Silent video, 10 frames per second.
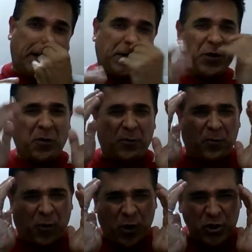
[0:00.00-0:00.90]

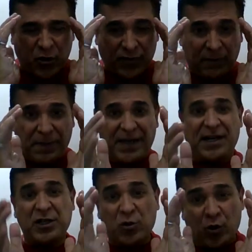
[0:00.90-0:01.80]
Most of the
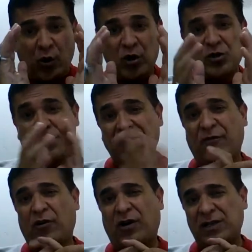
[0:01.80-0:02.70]
parents who calls me
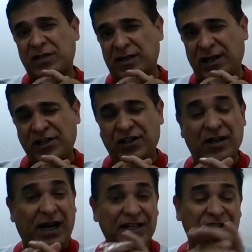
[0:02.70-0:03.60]
for consultation,
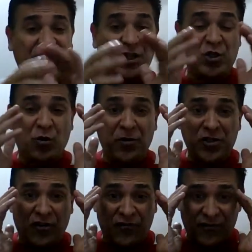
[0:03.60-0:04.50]
I see so much
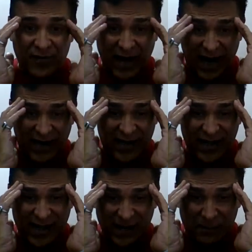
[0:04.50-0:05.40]
of
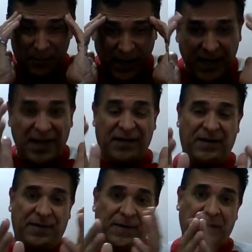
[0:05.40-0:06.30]
agony and pain.